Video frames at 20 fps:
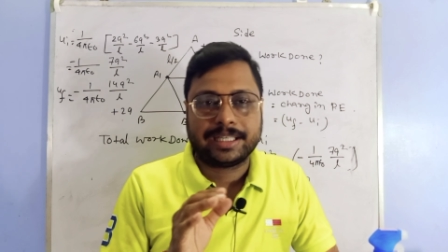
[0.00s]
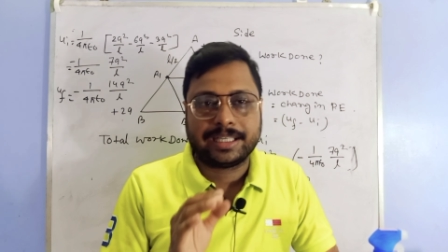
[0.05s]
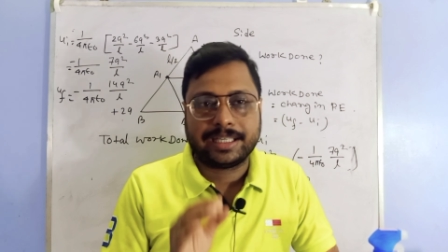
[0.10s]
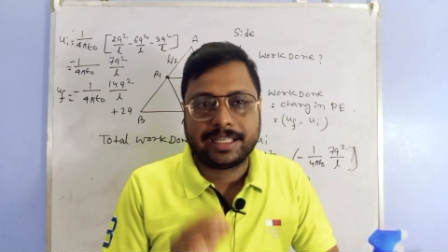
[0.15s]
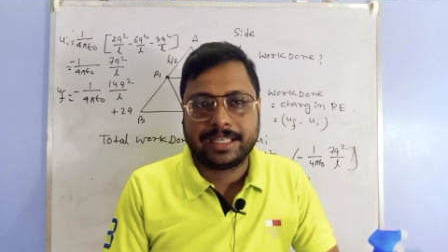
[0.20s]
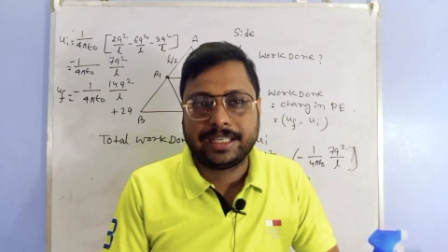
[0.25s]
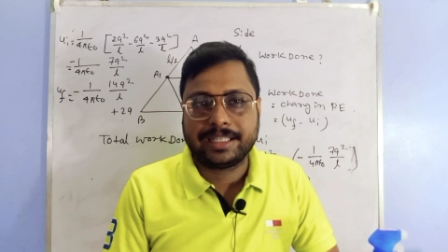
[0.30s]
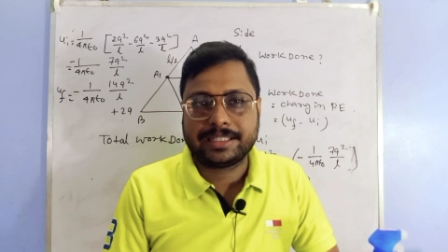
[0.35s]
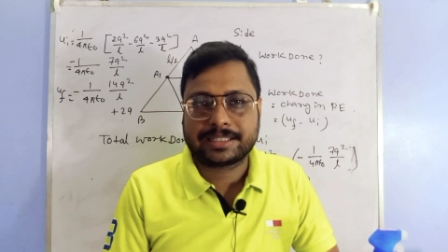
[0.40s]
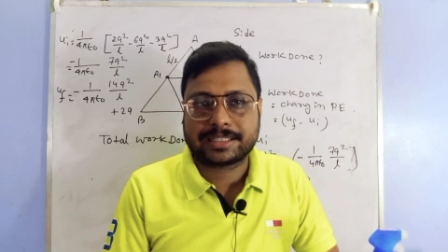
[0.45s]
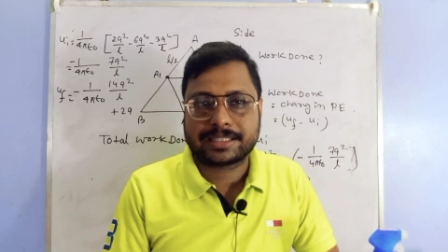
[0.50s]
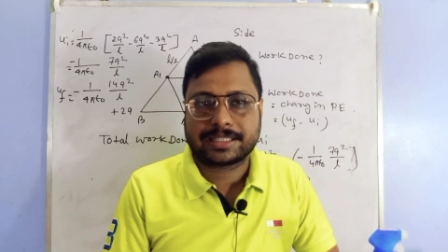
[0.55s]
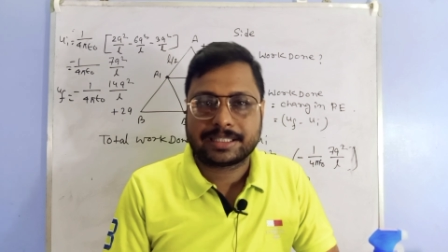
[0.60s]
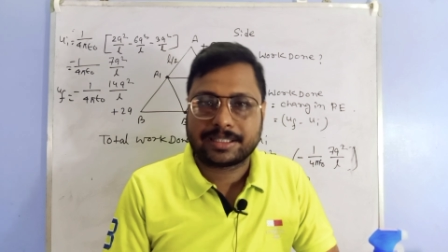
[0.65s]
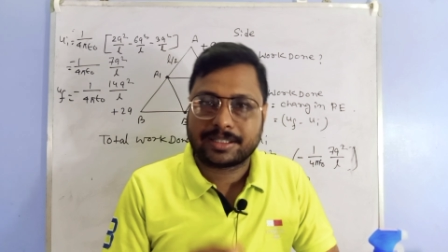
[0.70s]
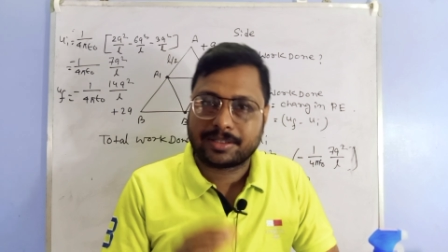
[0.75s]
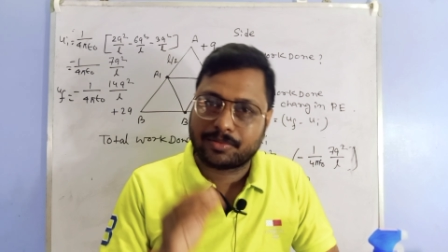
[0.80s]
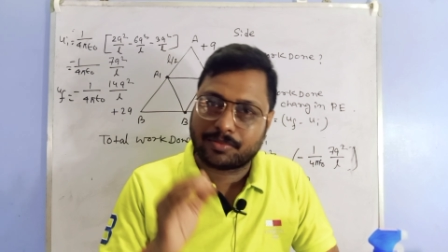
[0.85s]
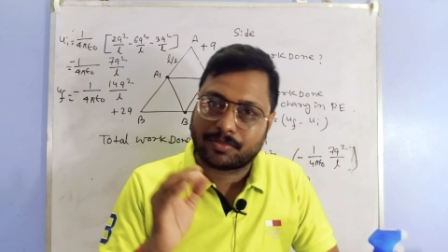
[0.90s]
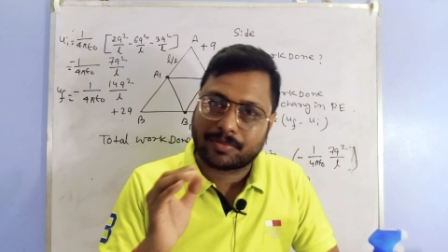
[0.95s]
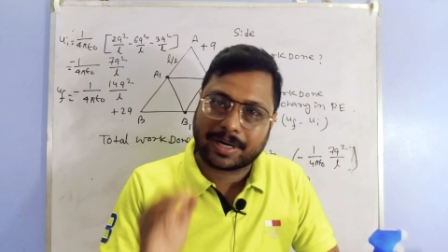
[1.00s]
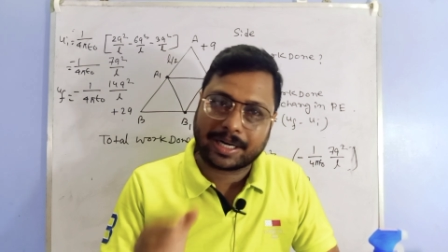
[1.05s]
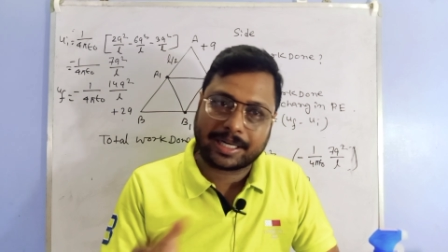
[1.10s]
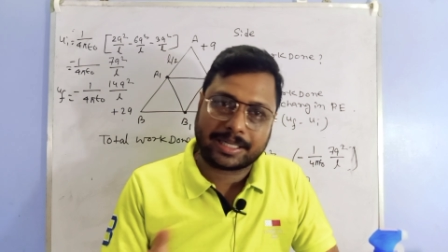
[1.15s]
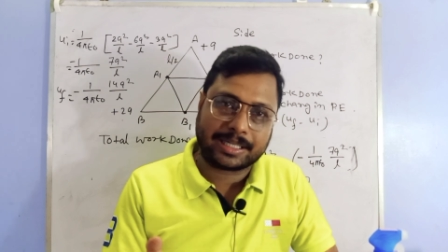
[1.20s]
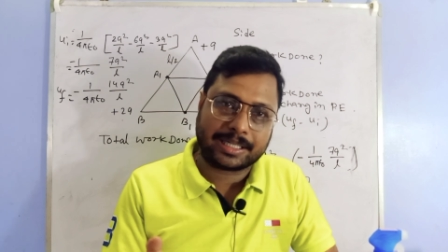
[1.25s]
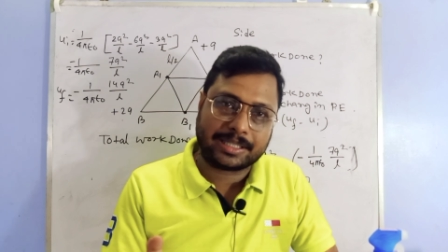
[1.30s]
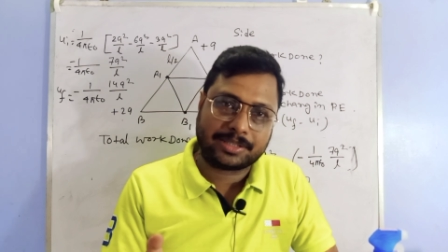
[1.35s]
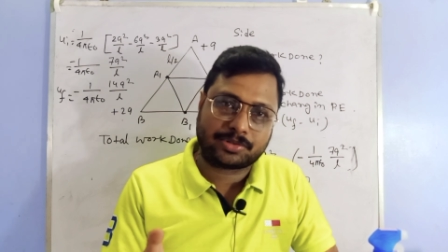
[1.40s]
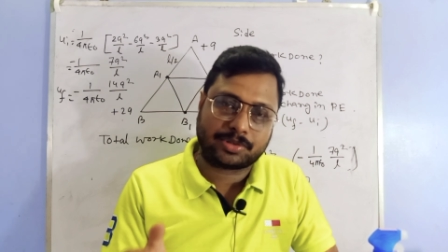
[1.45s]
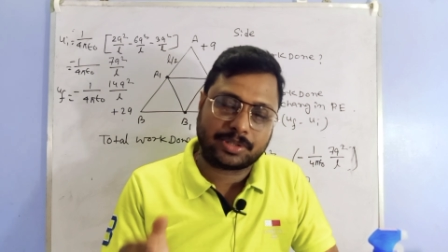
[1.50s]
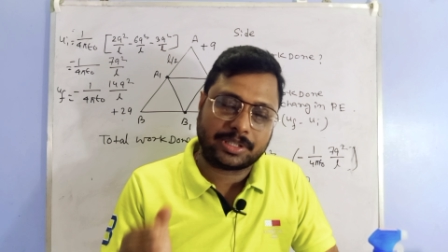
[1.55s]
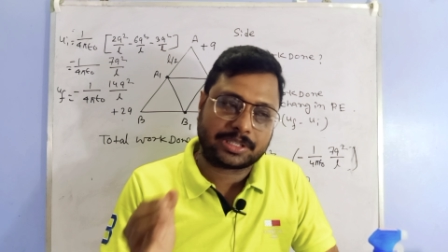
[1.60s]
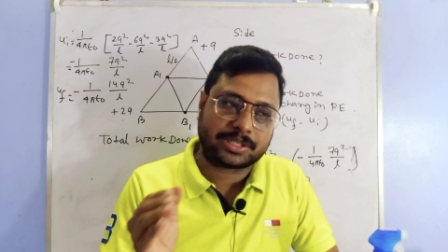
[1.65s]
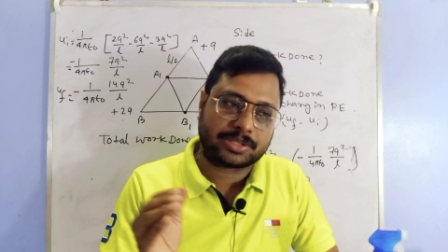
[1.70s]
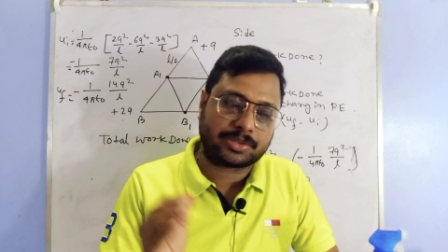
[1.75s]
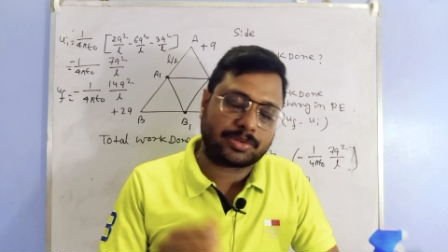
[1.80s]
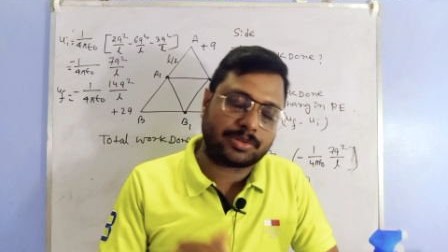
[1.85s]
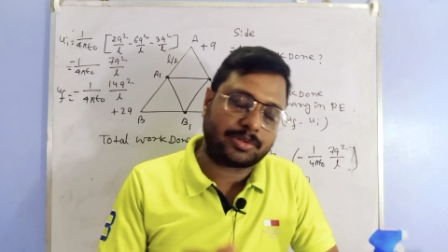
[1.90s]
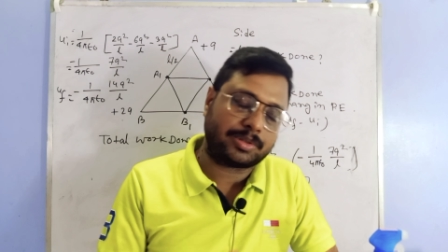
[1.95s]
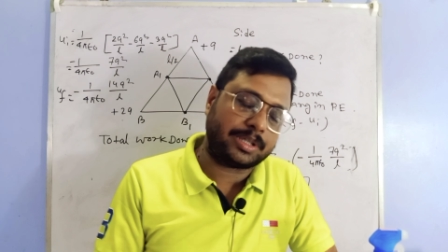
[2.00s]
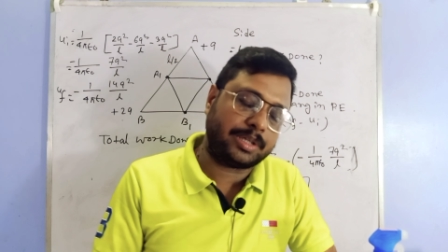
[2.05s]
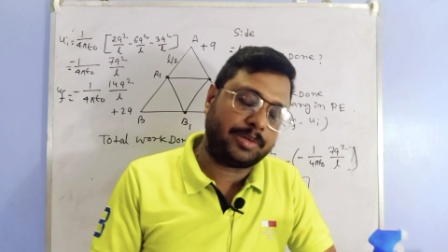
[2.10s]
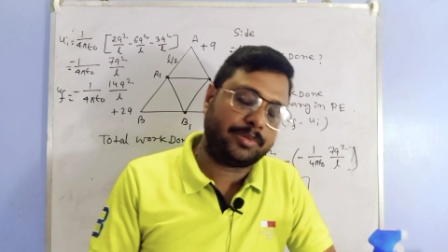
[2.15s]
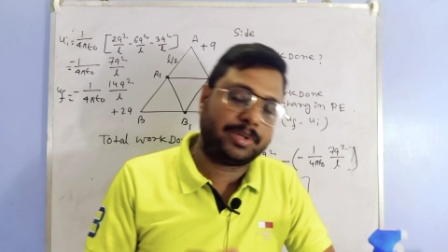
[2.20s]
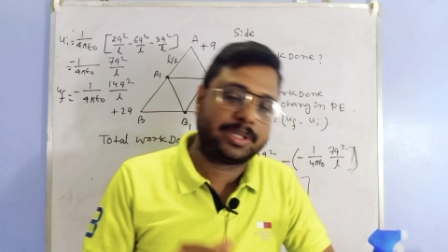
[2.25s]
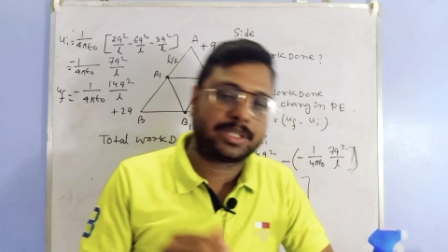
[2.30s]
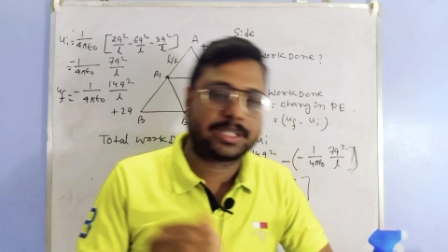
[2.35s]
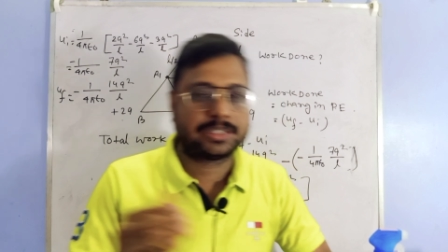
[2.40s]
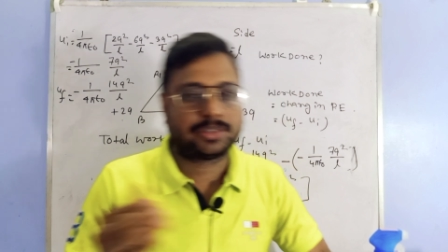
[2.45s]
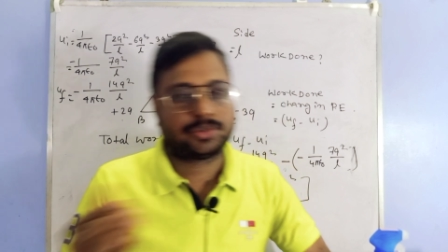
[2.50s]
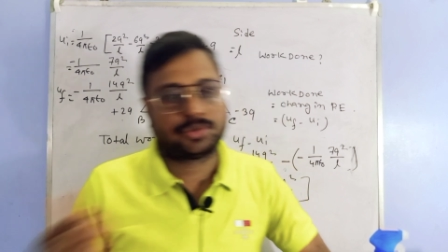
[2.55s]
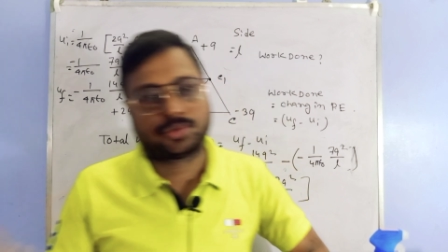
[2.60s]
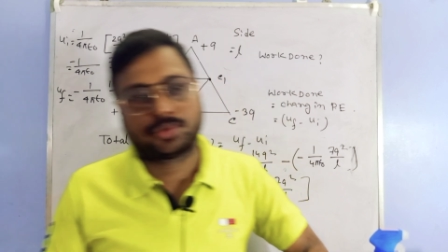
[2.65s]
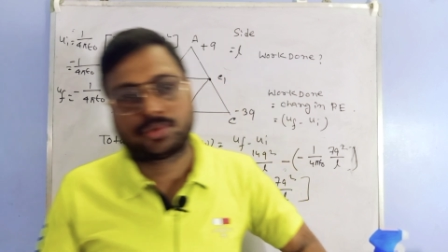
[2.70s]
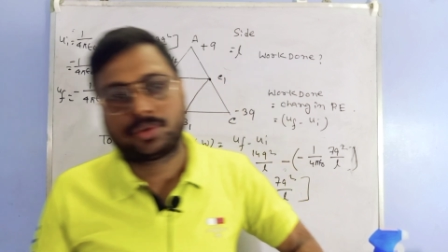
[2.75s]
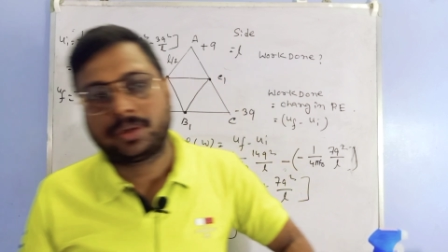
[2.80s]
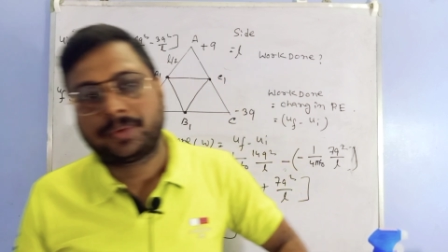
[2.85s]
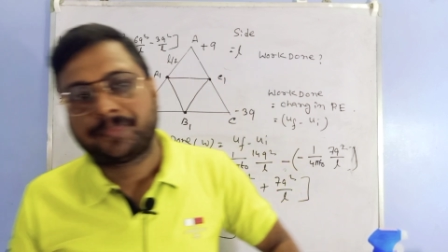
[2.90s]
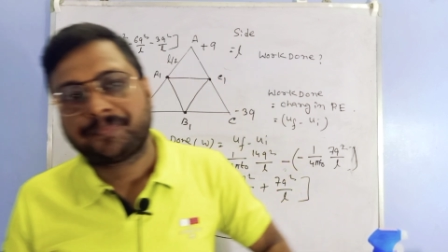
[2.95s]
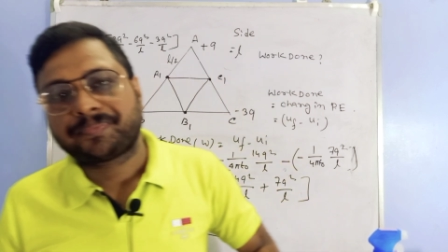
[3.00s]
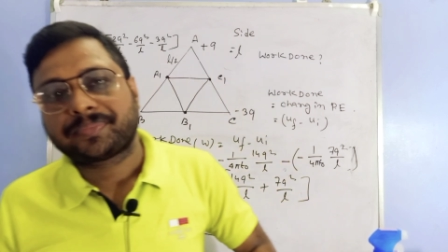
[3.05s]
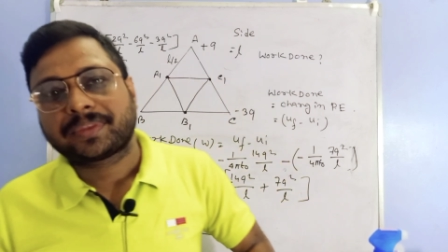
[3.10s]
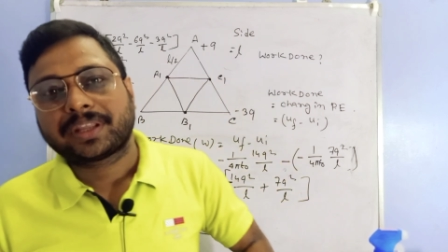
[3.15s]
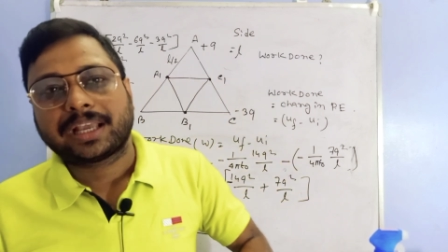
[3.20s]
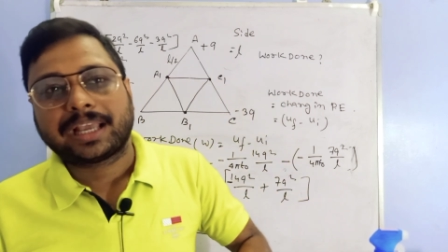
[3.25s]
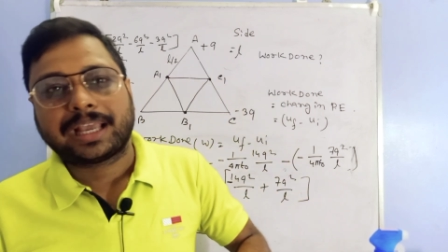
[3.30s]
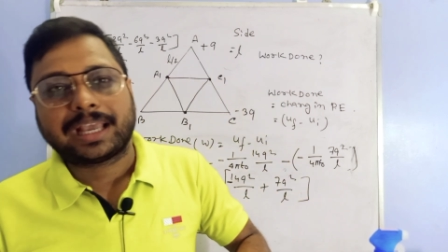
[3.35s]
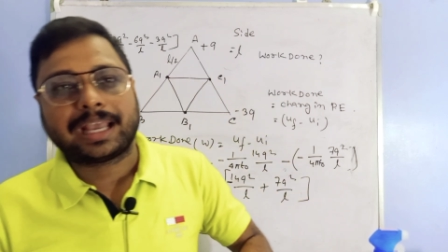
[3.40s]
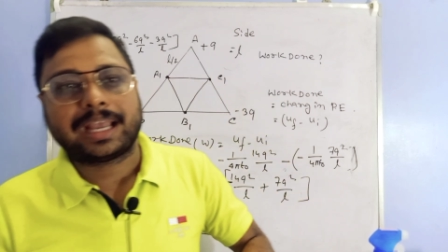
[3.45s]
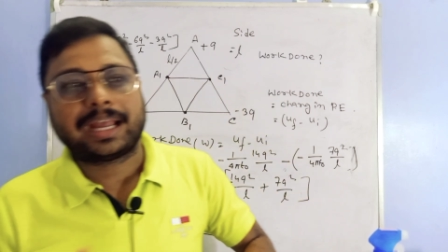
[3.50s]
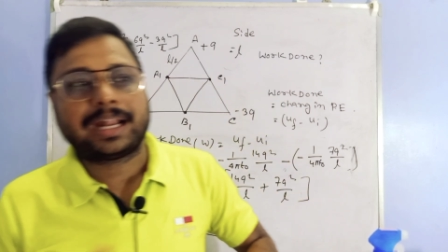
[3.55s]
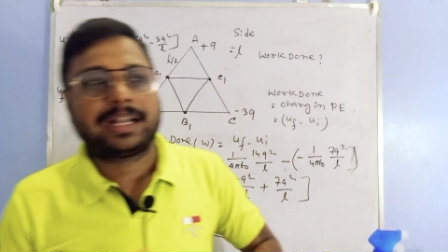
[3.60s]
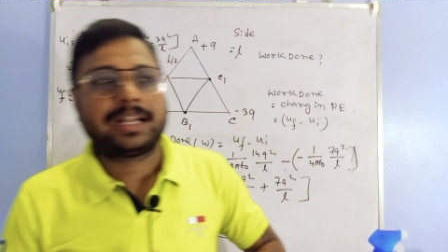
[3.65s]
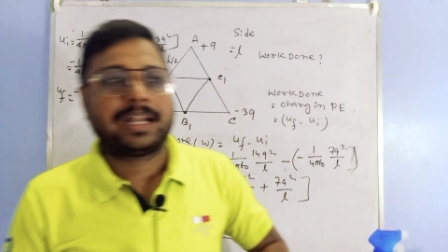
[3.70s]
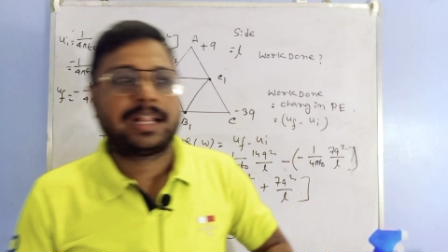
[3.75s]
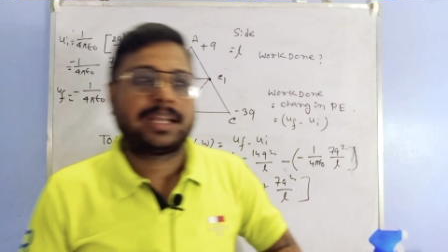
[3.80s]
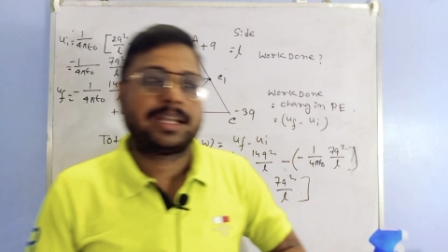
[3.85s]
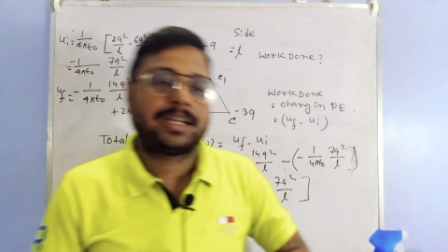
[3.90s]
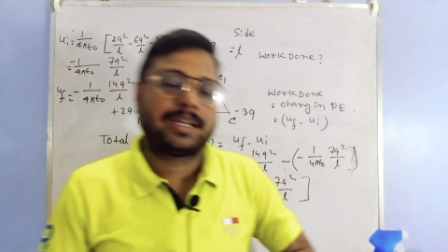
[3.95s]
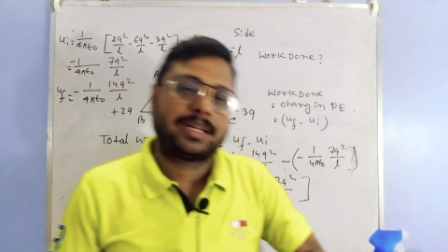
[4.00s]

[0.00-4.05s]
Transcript: is work done, so its unit is joule and